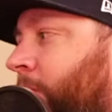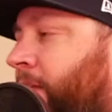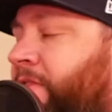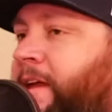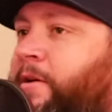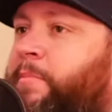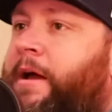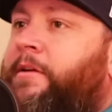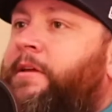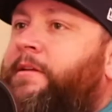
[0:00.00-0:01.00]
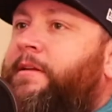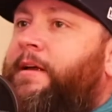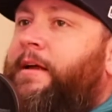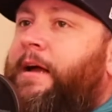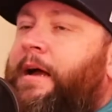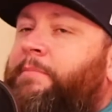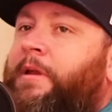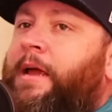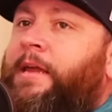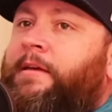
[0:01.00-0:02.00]
when I think about it, I'm
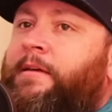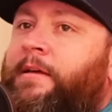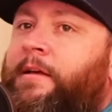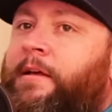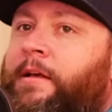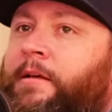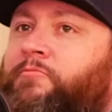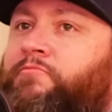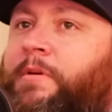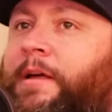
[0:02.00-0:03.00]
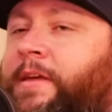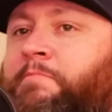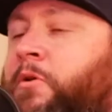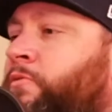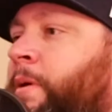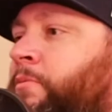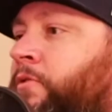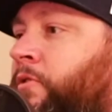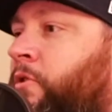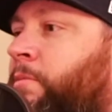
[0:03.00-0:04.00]
like, I think most people
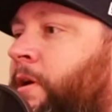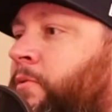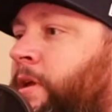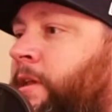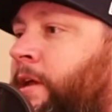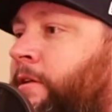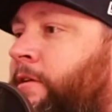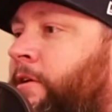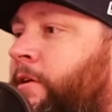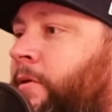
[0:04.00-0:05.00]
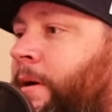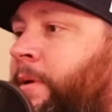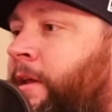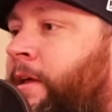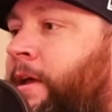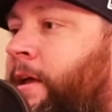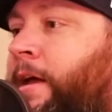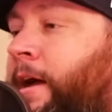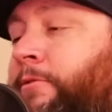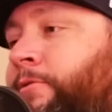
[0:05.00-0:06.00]
grew up like we did, I mean,
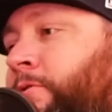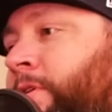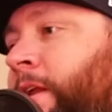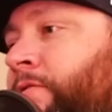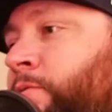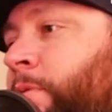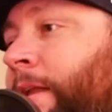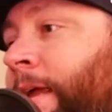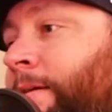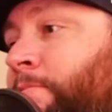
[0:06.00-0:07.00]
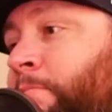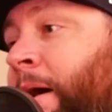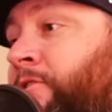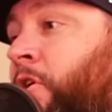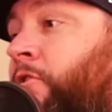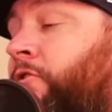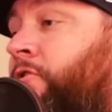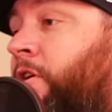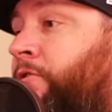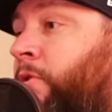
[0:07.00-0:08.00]
I don't know that everybody, like my daughter's
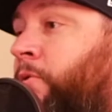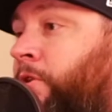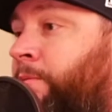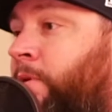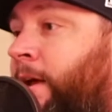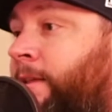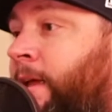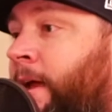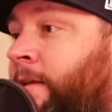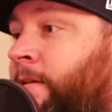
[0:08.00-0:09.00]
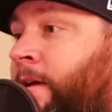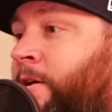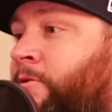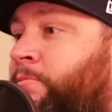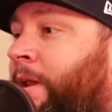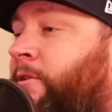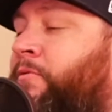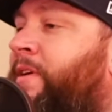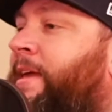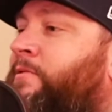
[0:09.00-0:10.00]
not growing up like that, but I
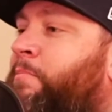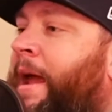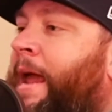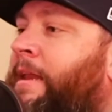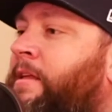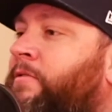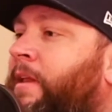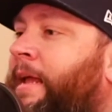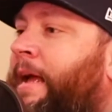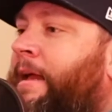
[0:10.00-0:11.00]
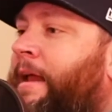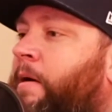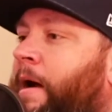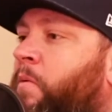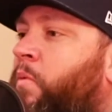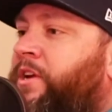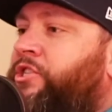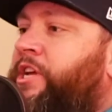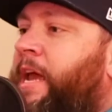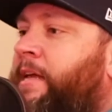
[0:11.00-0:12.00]
don't think it's bad either. Like I wish
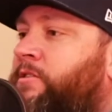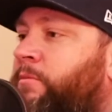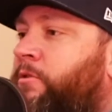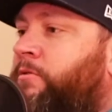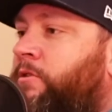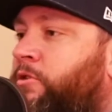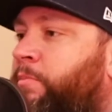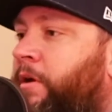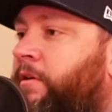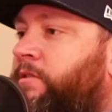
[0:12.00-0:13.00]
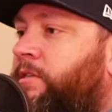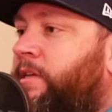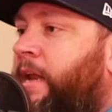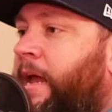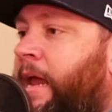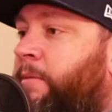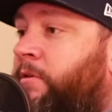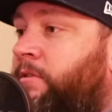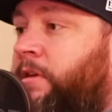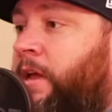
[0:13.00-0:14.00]
she had some of those experiences that I had
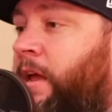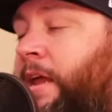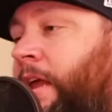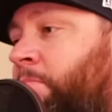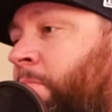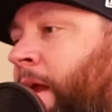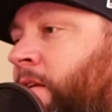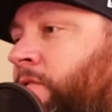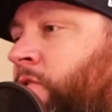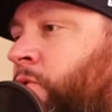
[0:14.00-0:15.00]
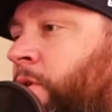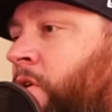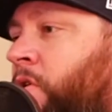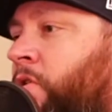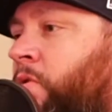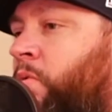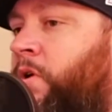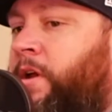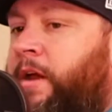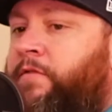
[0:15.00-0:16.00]
because it made us who we are or
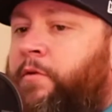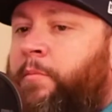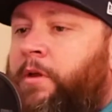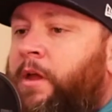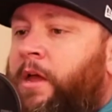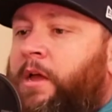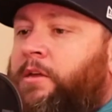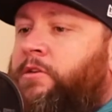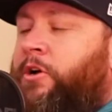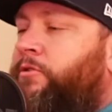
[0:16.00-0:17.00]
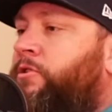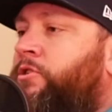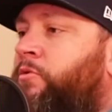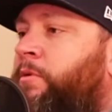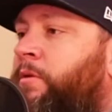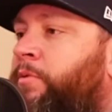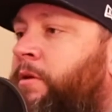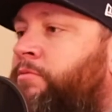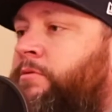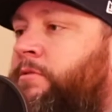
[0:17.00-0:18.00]
whatever. But you talk to so many
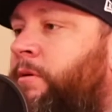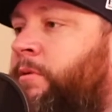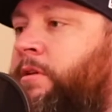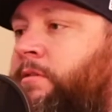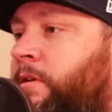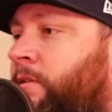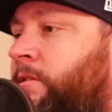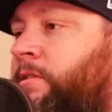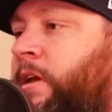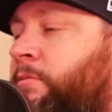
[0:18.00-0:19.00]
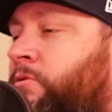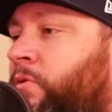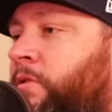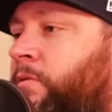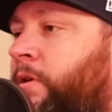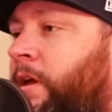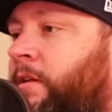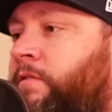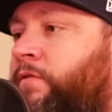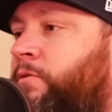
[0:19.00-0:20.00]
people and I mean, it's the same story that we
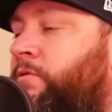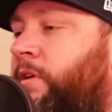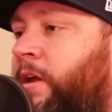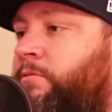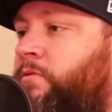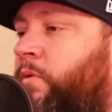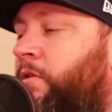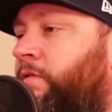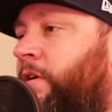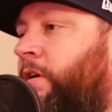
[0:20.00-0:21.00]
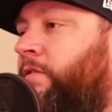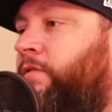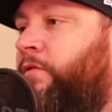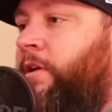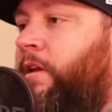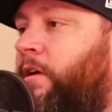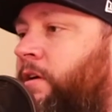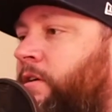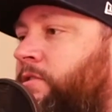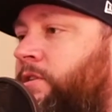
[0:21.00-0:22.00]
had. It's food stamps, it's welfare, it's free
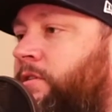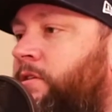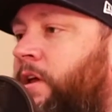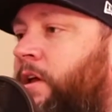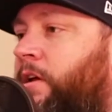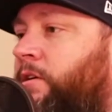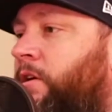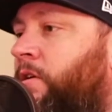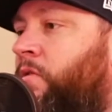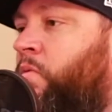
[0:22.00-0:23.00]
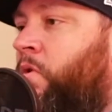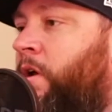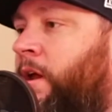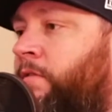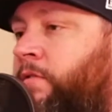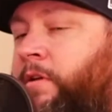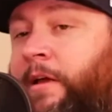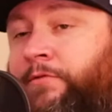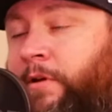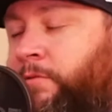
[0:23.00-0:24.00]
lunch, it's, whatever.
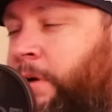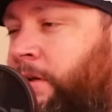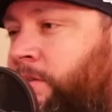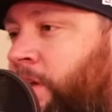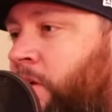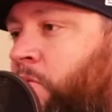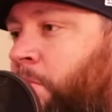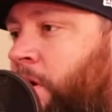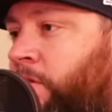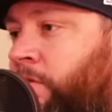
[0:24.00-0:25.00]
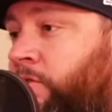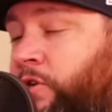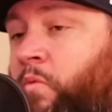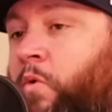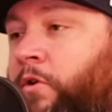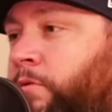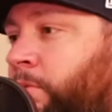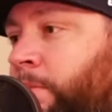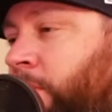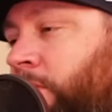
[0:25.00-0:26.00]
I was raised by a single mother. She worked,
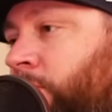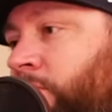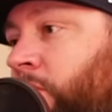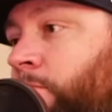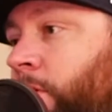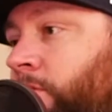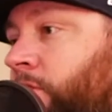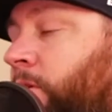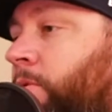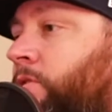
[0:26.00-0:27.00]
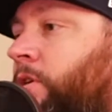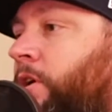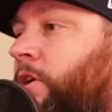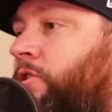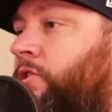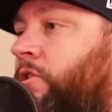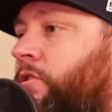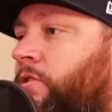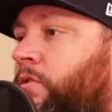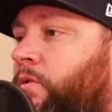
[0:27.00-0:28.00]
but I mean, it's single mother. She
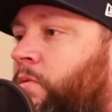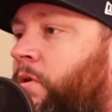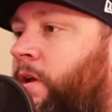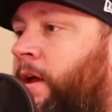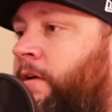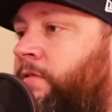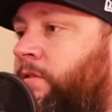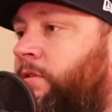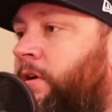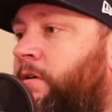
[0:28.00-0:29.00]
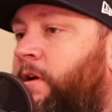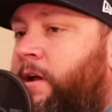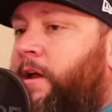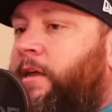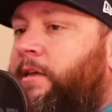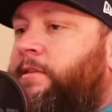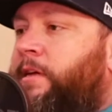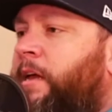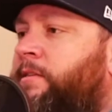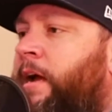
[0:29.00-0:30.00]
couldn't do it, what have you. So
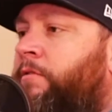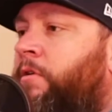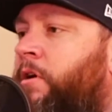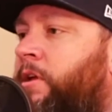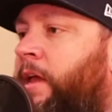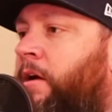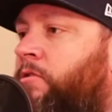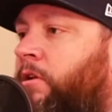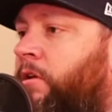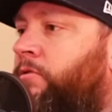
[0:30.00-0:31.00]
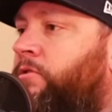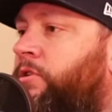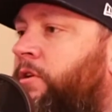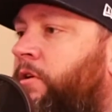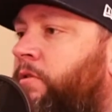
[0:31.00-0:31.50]
it's ironic how close,